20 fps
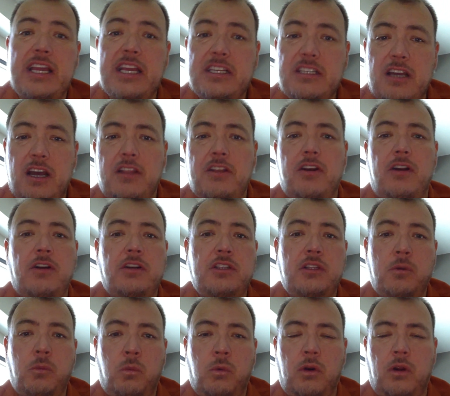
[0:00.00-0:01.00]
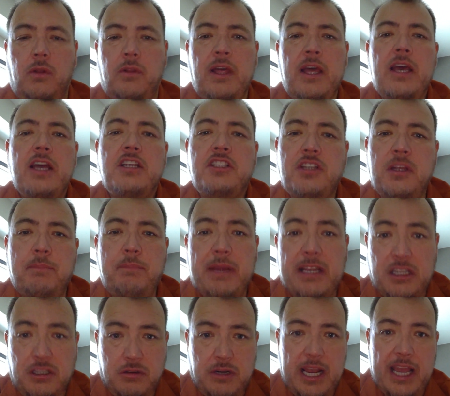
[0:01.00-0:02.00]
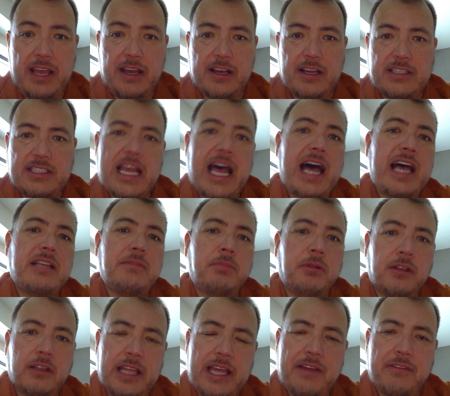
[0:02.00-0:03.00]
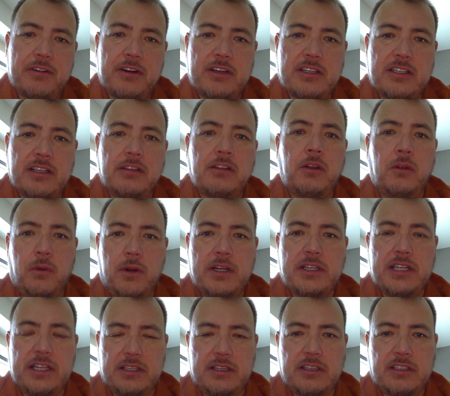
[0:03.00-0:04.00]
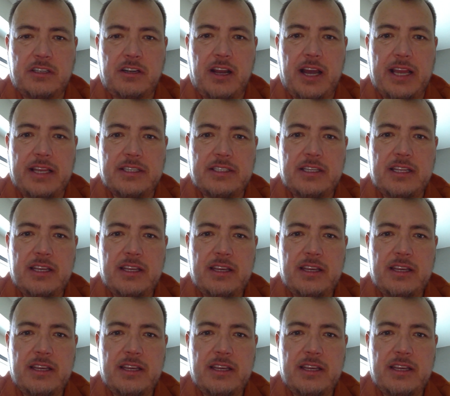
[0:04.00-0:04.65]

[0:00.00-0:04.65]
each other or to the world, should betray us as believers of the Lord Jesus Christ.